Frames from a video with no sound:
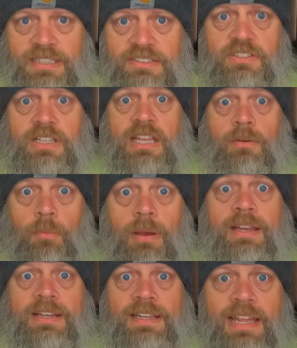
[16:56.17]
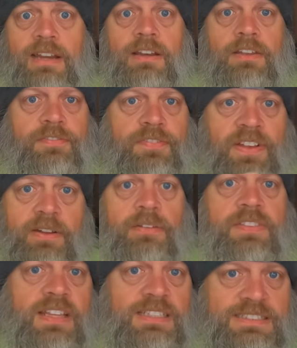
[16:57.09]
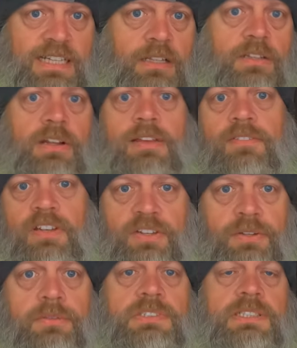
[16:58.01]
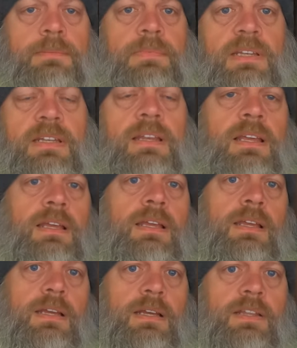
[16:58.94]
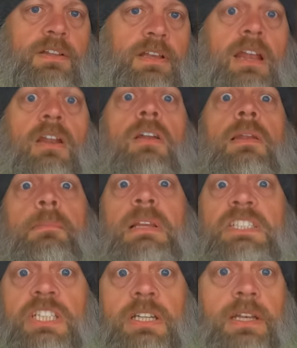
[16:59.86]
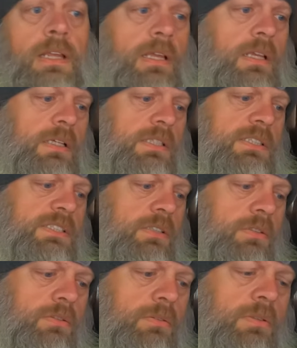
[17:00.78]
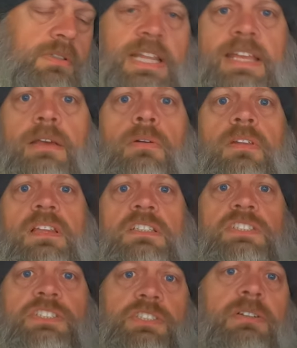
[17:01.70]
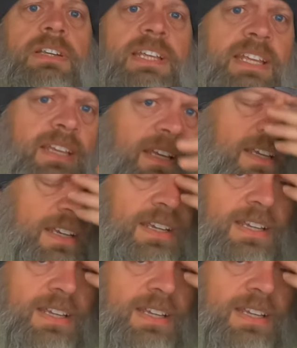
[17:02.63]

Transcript: things are kind of winding down and they're figuring things out and they're having to do something. They're kind of on a mission. So they go to this tree